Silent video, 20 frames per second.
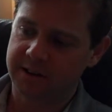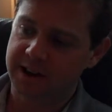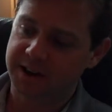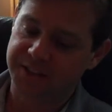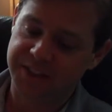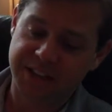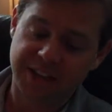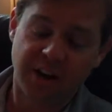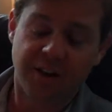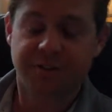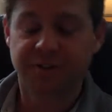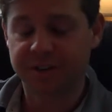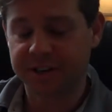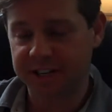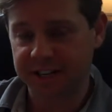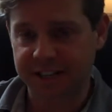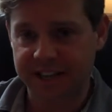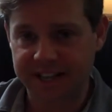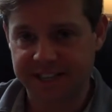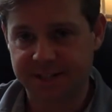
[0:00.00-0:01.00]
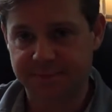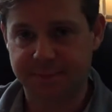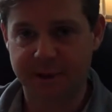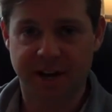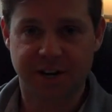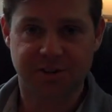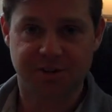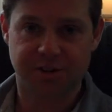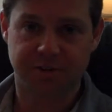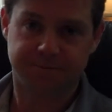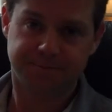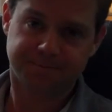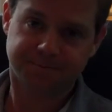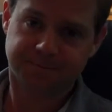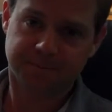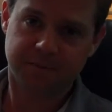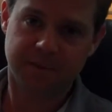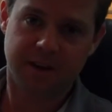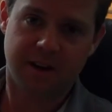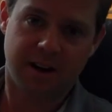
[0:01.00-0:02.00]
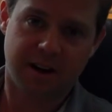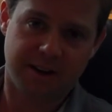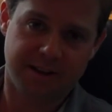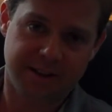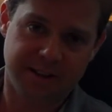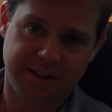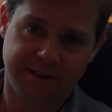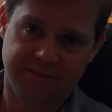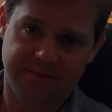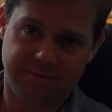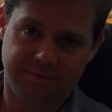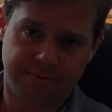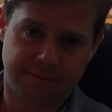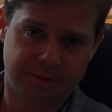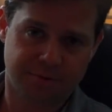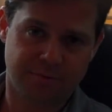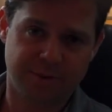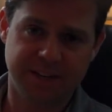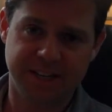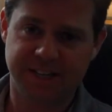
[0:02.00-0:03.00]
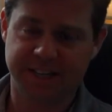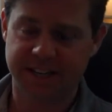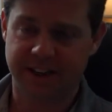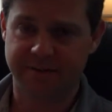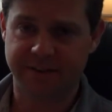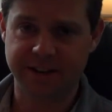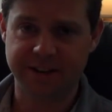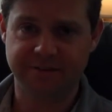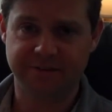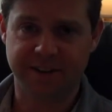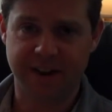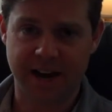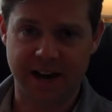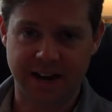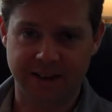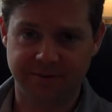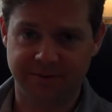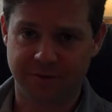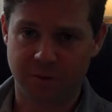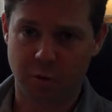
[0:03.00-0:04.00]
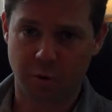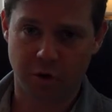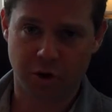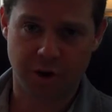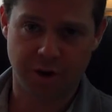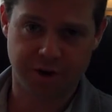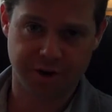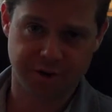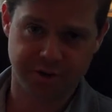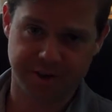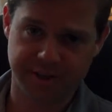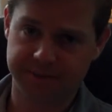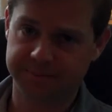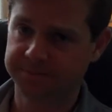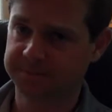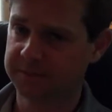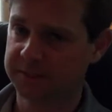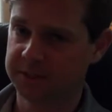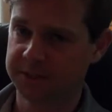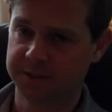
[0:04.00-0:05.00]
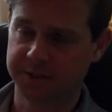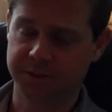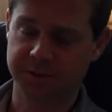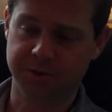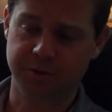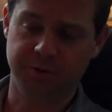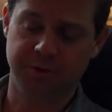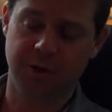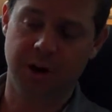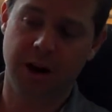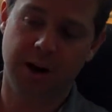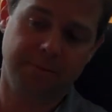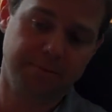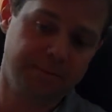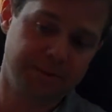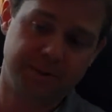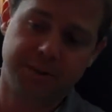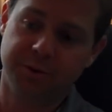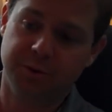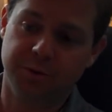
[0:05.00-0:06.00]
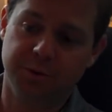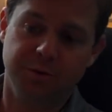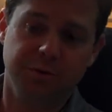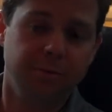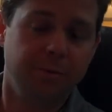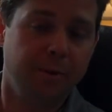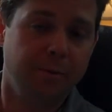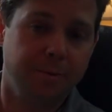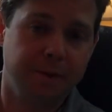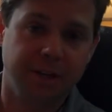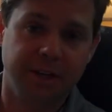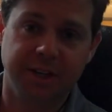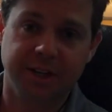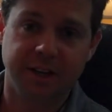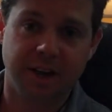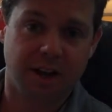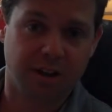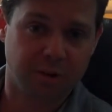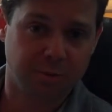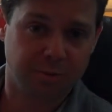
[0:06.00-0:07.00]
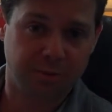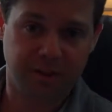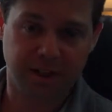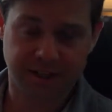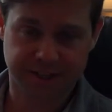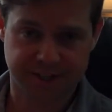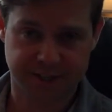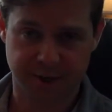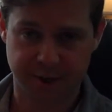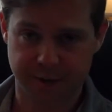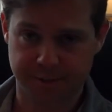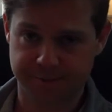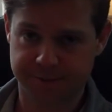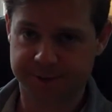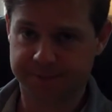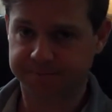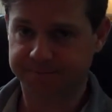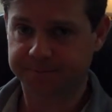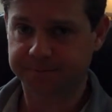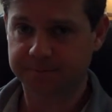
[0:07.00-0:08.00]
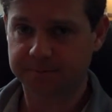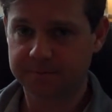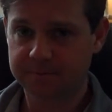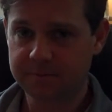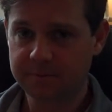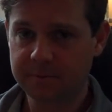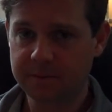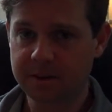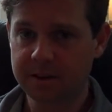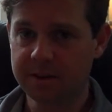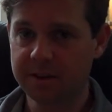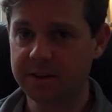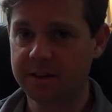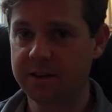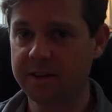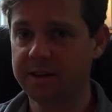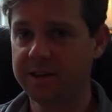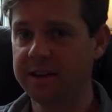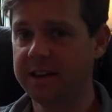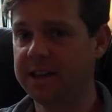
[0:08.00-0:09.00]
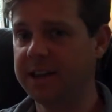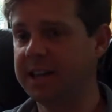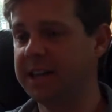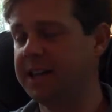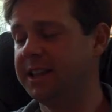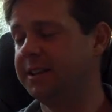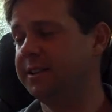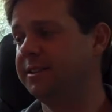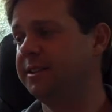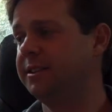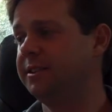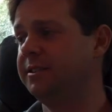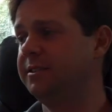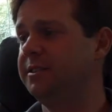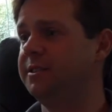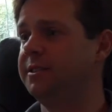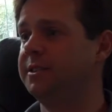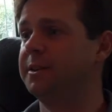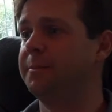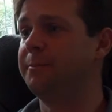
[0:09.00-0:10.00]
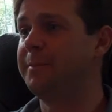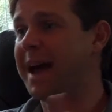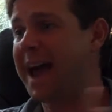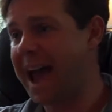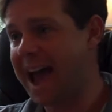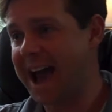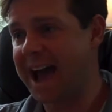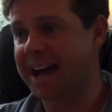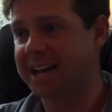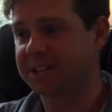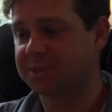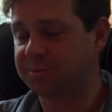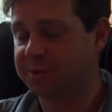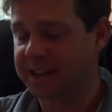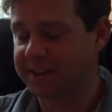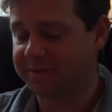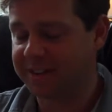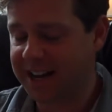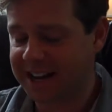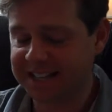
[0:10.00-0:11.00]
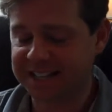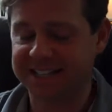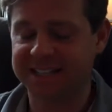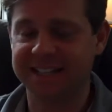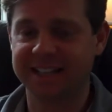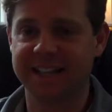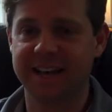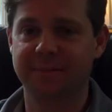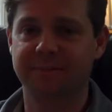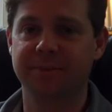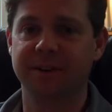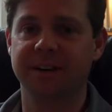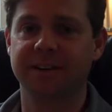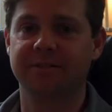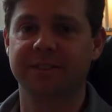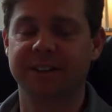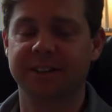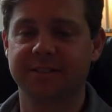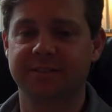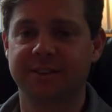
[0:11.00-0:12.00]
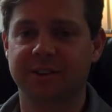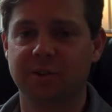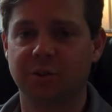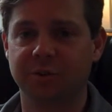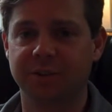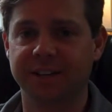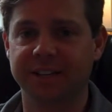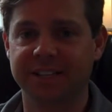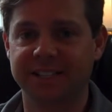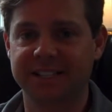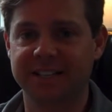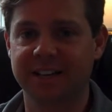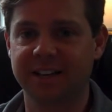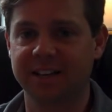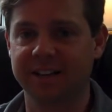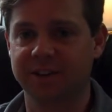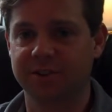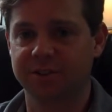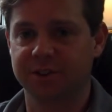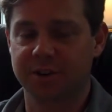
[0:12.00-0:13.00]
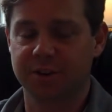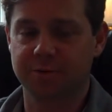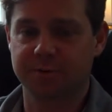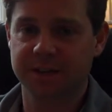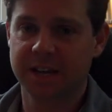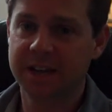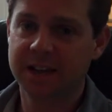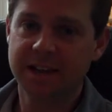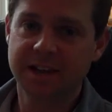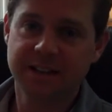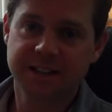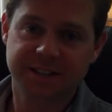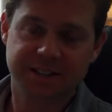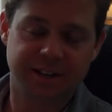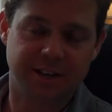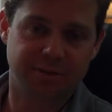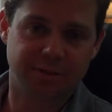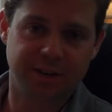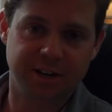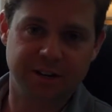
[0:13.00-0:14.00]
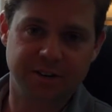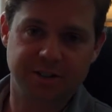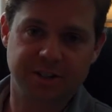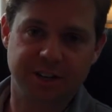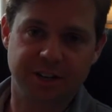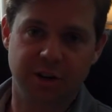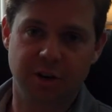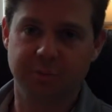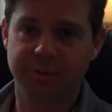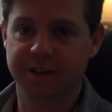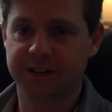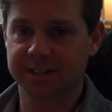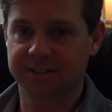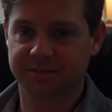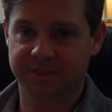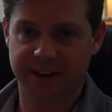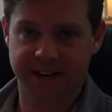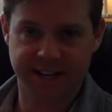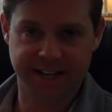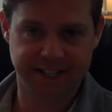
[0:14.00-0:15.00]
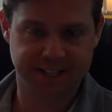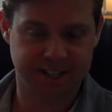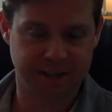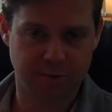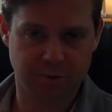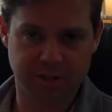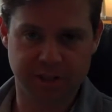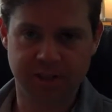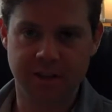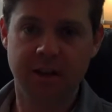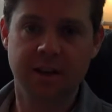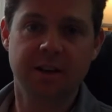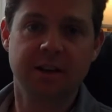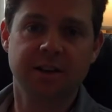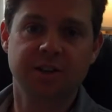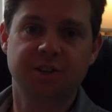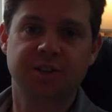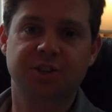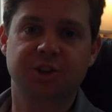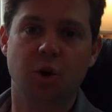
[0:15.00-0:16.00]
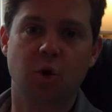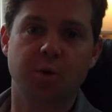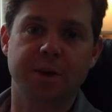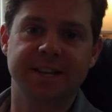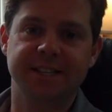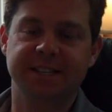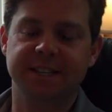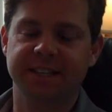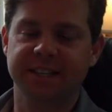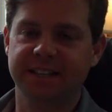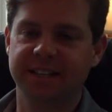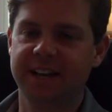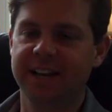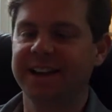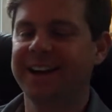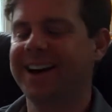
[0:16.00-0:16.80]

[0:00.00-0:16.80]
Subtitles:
At the other end of that spectrum, on the $375,000, $400,000 to up to $1 million plus homes, in the past we have not seen that big of a difficulty in selling those homes several years ago because financing was so easy to get.